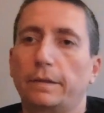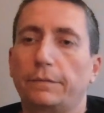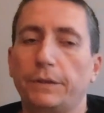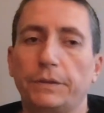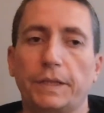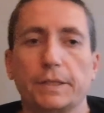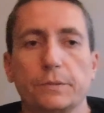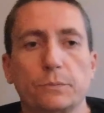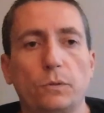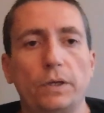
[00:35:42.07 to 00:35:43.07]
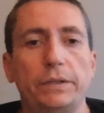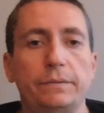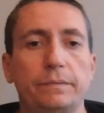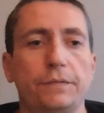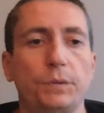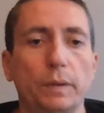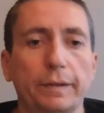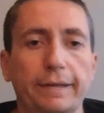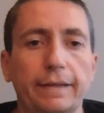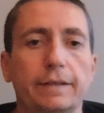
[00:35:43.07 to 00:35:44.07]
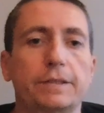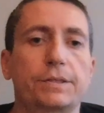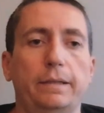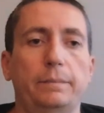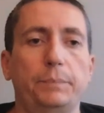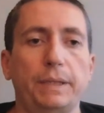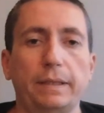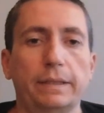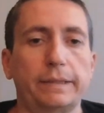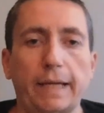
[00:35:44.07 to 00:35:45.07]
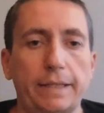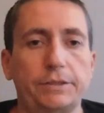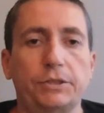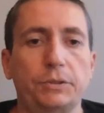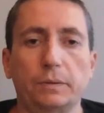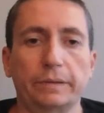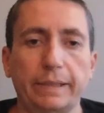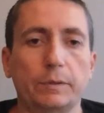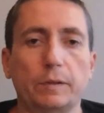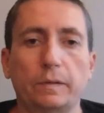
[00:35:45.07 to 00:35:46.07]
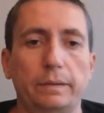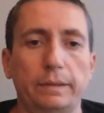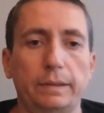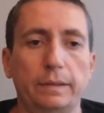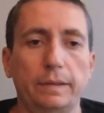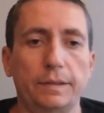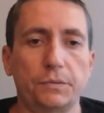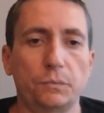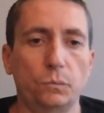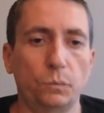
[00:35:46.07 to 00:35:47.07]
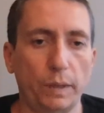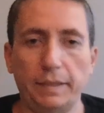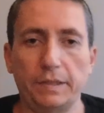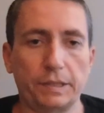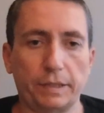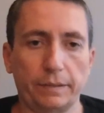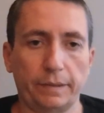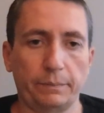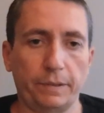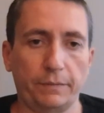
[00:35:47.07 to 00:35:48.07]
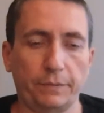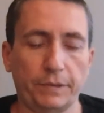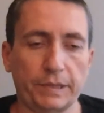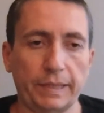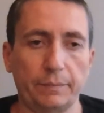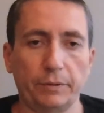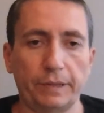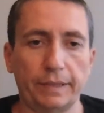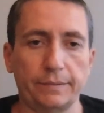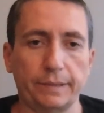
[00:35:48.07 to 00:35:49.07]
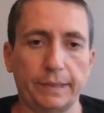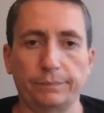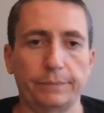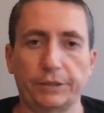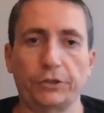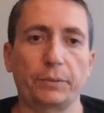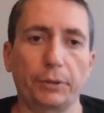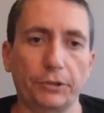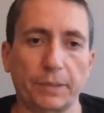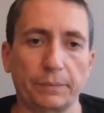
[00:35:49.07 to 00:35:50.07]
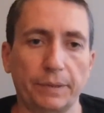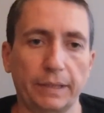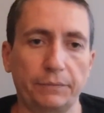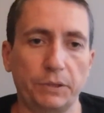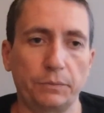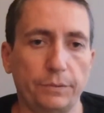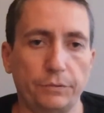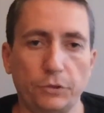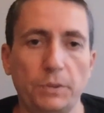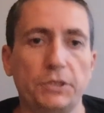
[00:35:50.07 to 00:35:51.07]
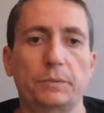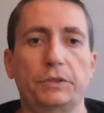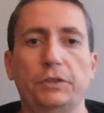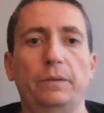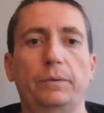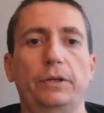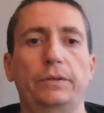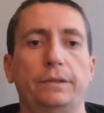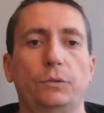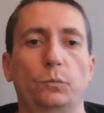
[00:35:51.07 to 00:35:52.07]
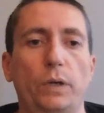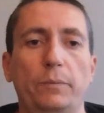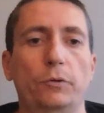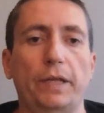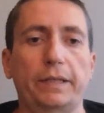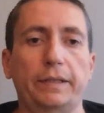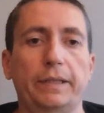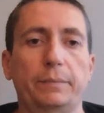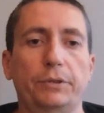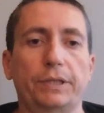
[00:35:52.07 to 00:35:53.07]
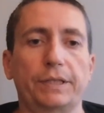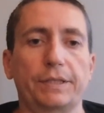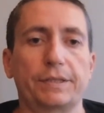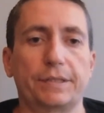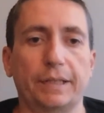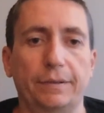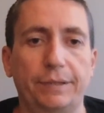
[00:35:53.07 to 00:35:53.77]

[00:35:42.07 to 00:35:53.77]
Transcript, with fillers: A few things. One, if you want gigs, being attached to a label is way easier. Like, if it's a label that's like Dirty Bird or something, if you do music with Dirty Bird, you're way more likely to get bookings and stuff,